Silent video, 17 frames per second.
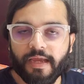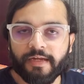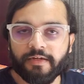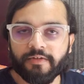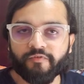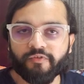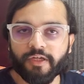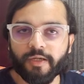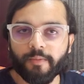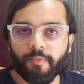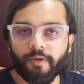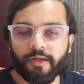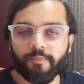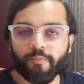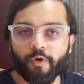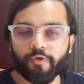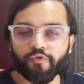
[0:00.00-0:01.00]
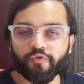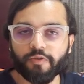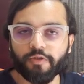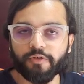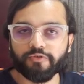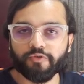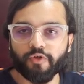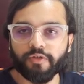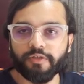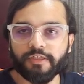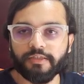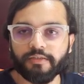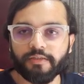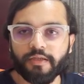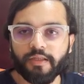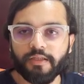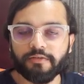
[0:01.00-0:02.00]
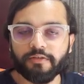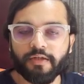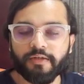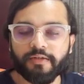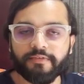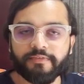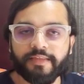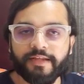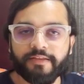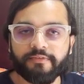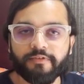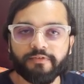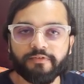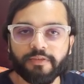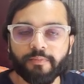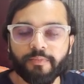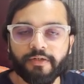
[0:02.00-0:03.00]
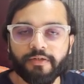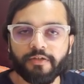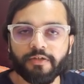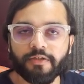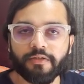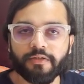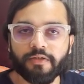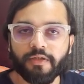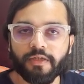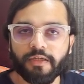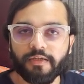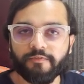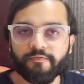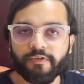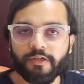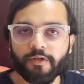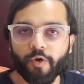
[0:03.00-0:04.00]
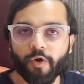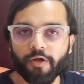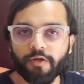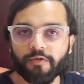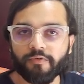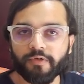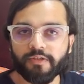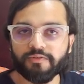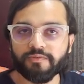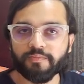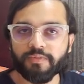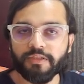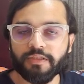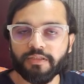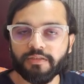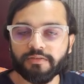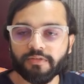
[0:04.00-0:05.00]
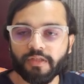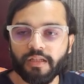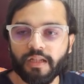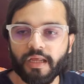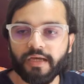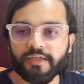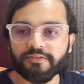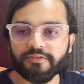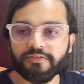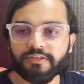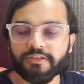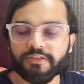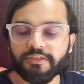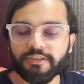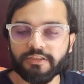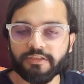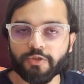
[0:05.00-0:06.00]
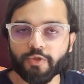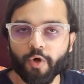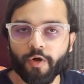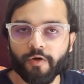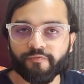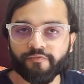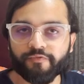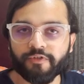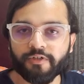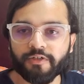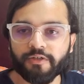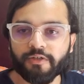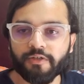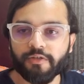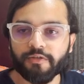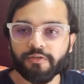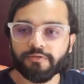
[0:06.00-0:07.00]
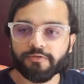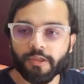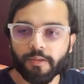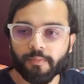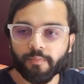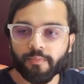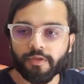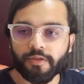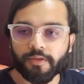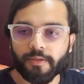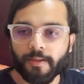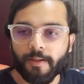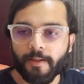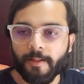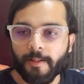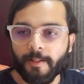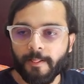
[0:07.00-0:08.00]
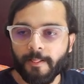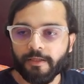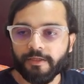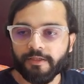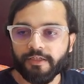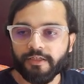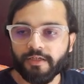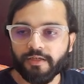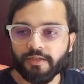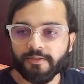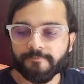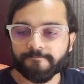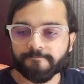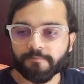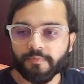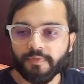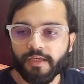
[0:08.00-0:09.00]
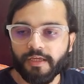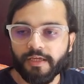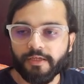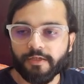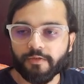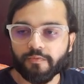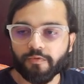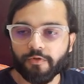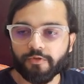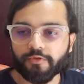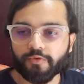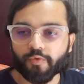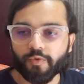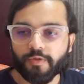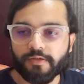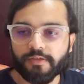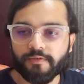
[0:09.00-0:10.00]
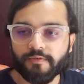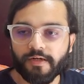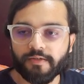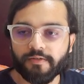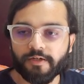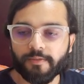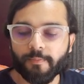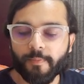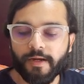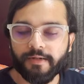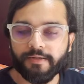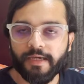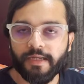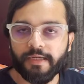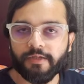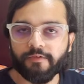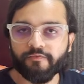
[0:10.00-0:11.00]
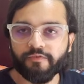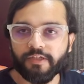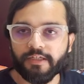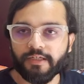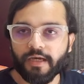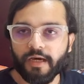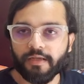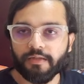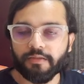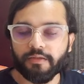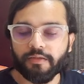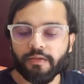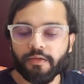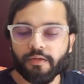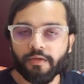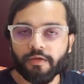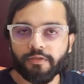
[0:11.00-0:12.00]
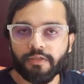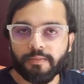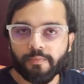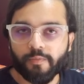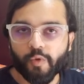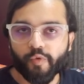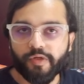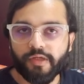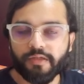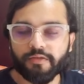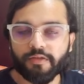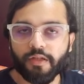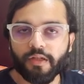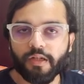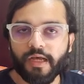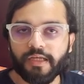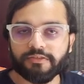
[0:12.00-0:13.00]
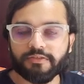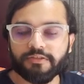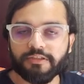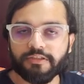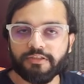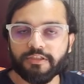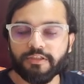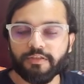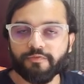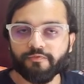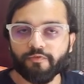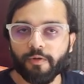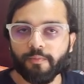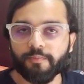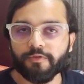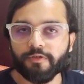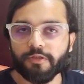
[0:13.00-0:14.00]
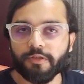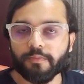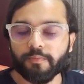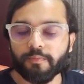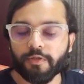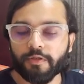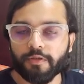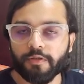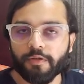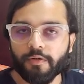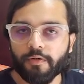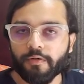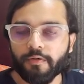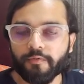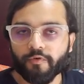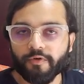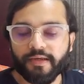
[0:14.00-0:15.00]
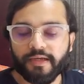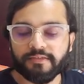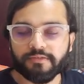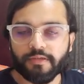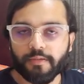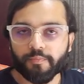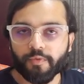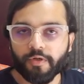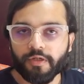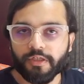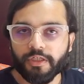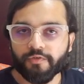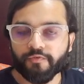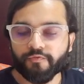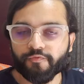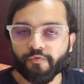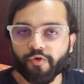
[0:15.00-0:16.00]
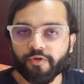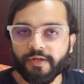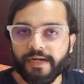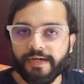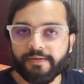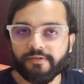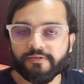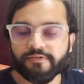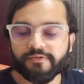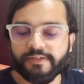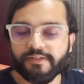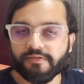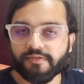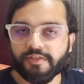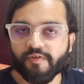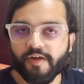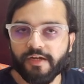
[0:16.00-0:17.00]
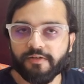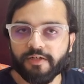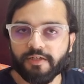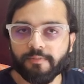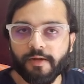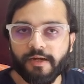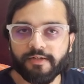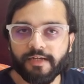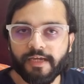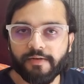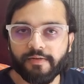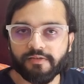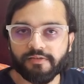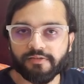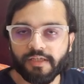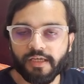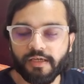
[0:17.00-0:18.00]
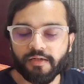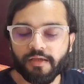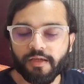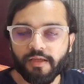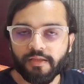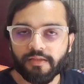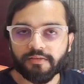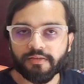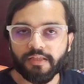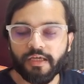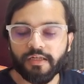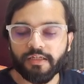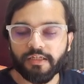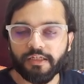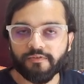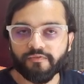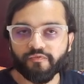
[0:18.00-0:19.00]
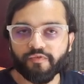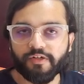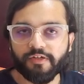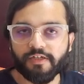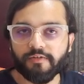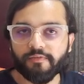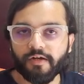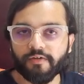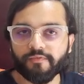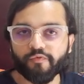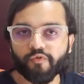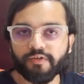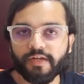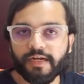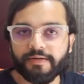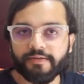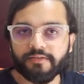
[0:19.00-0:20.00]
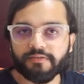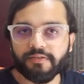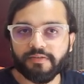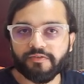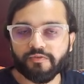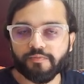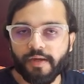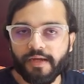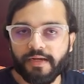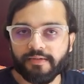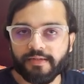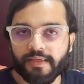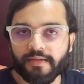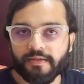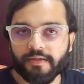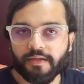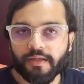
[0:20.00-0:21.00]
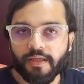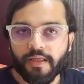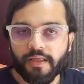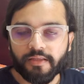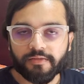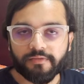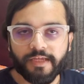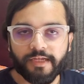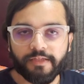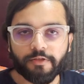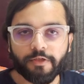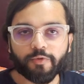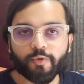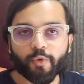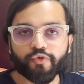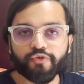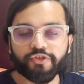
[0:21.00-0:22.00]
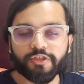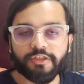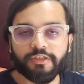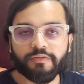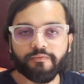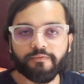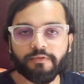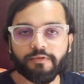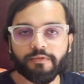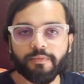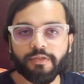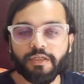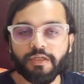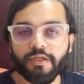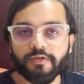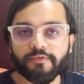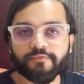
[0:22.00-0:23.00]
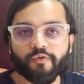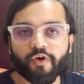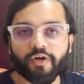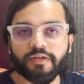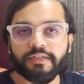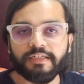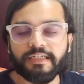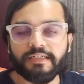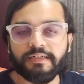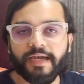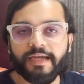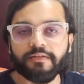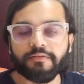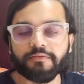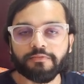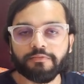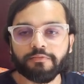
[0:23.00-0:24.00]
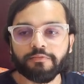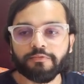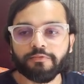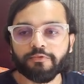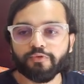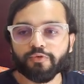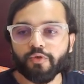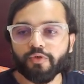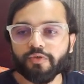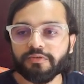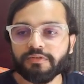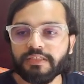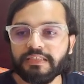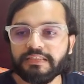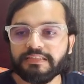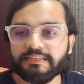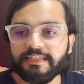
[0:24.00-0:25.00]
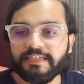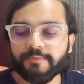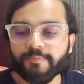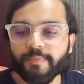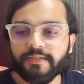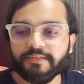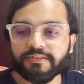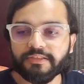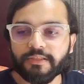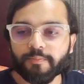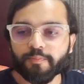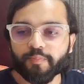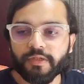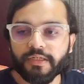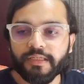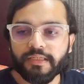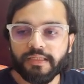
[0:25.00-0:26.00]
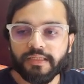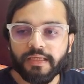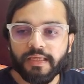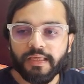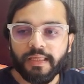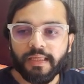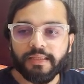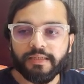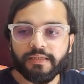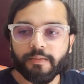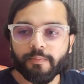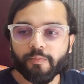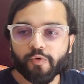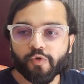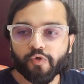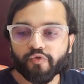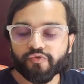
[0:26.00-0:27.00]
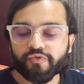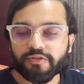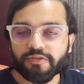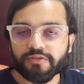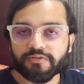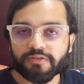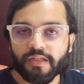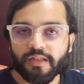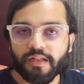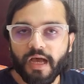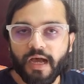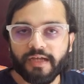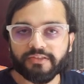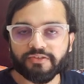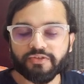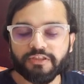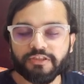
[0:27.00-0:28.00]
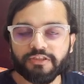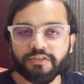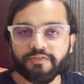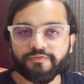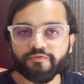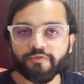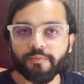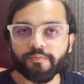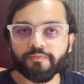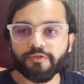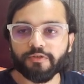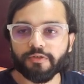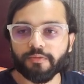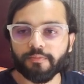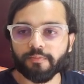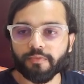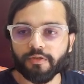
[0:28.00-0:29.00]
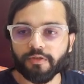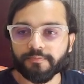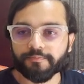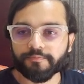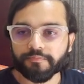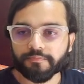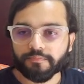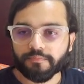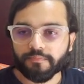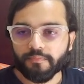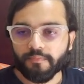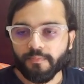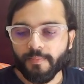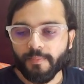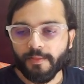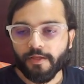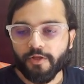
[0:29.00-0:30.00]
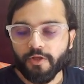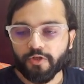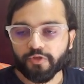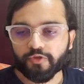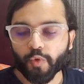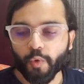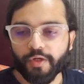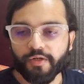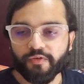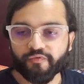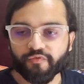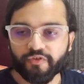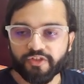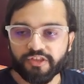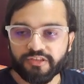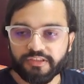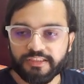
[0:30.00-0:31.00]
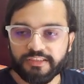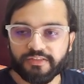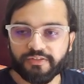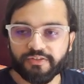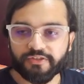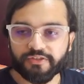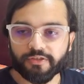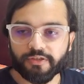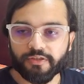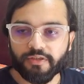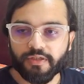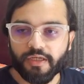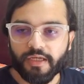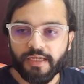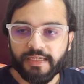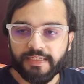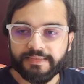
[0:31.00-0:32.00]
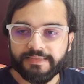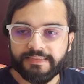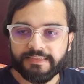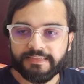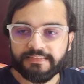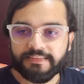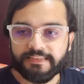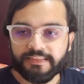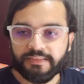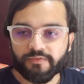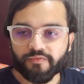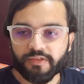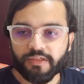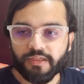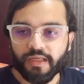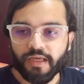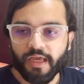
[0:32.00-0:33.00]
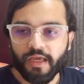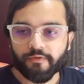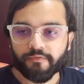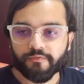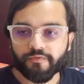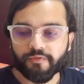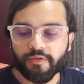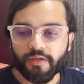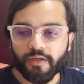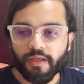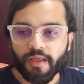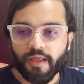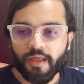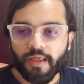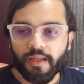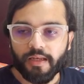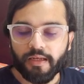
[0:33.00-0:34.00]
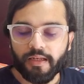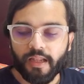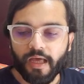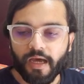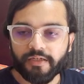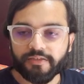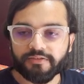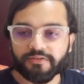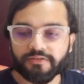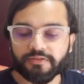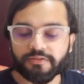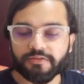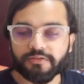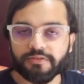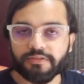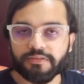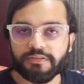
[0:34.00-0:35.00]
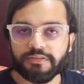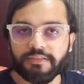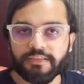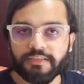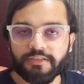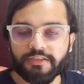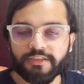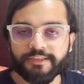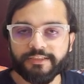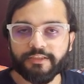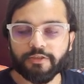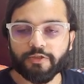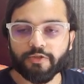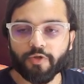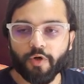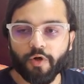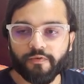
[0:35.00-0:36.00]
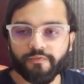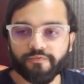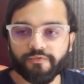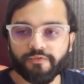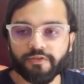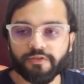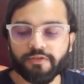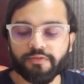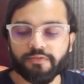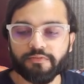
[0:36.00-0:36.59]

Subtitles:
and we apply modulus on it, then the remainder will always be the last digit of the number. Here a equals to a divided by 10. We are removing the last digit from the number. For example, if 496 divided by 10 is there, then if we divide 496 by 10, then the quotient will be 49. So this statement simply removes the last digit from the number. So in first iteration, digit will have last digit of the